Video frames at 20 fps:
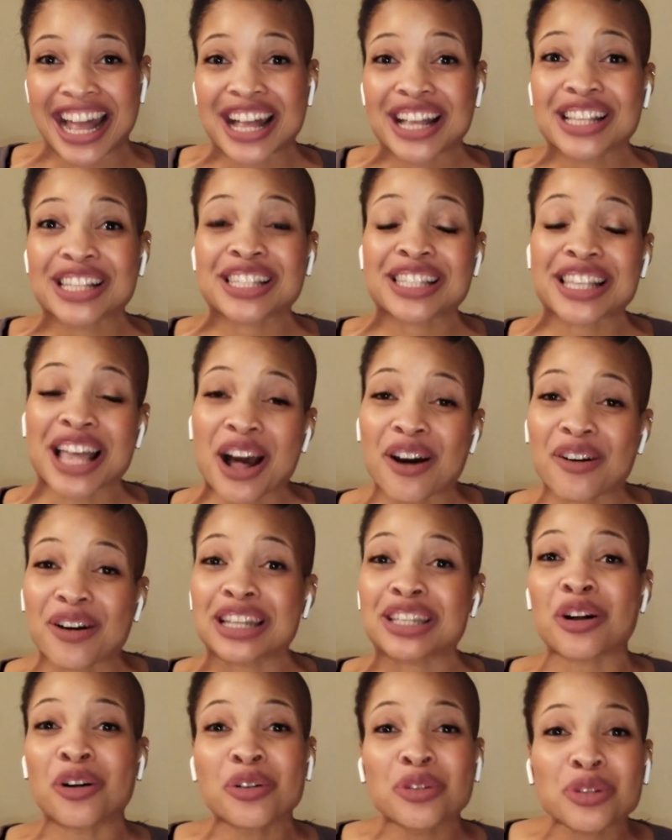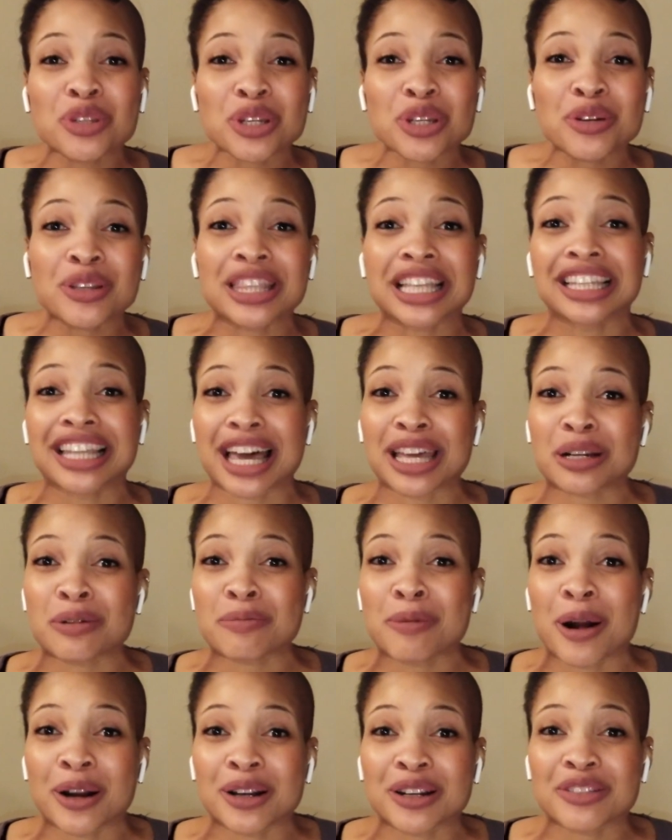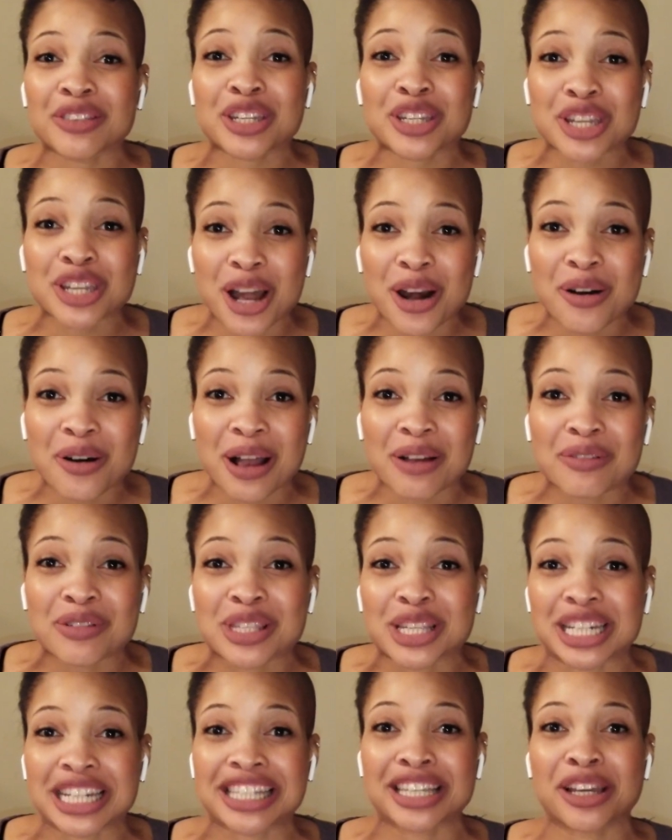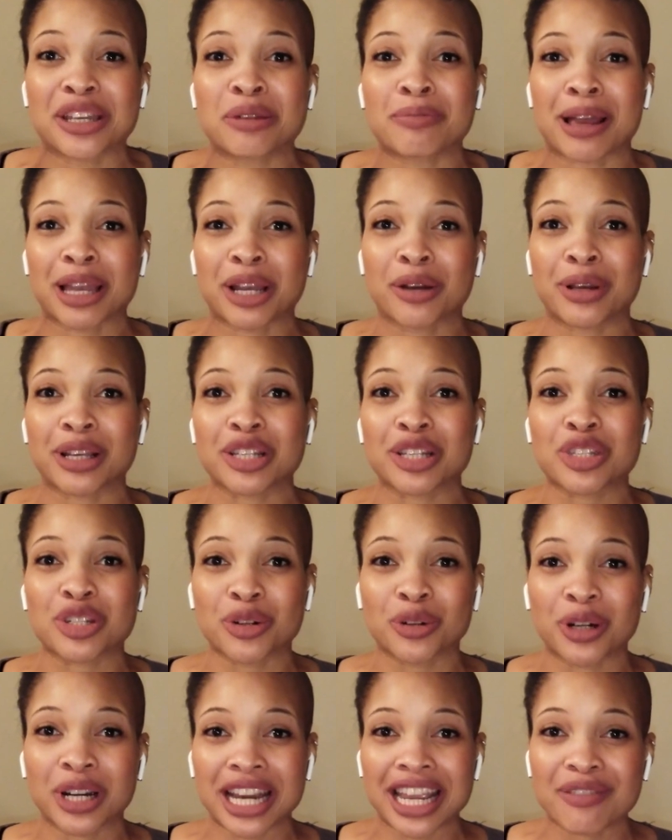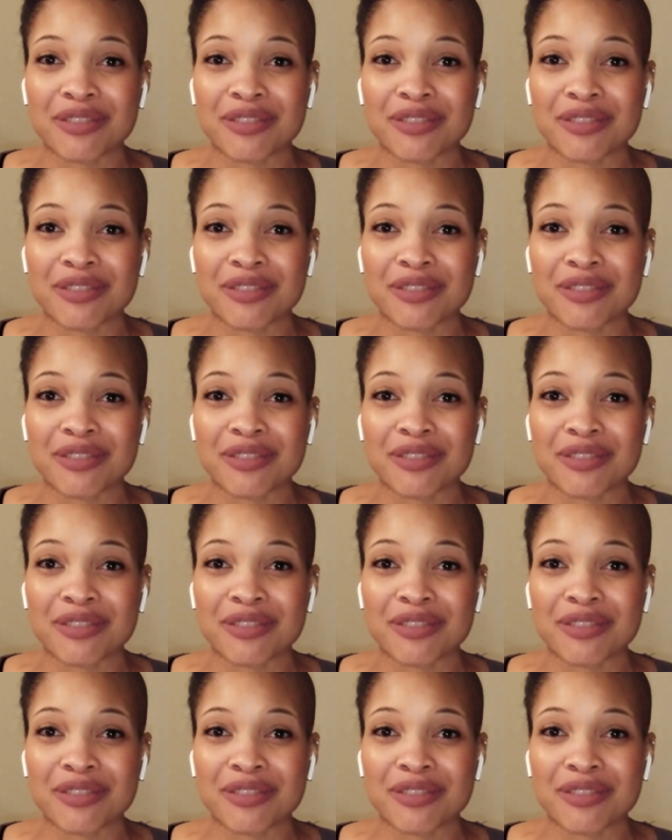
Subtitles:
So I told you at the latter part of the show, I was gonna tell you my quick story.